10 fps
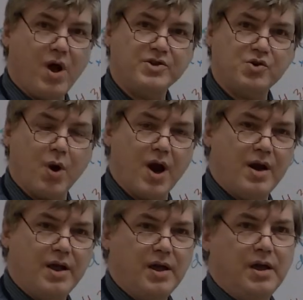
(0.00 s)
squared
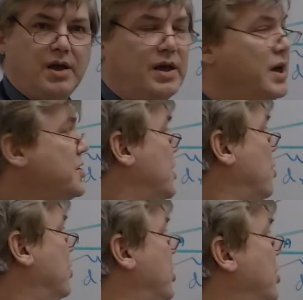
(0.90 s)
is equal
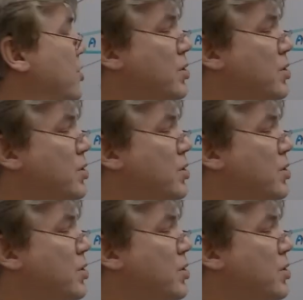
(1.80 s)
to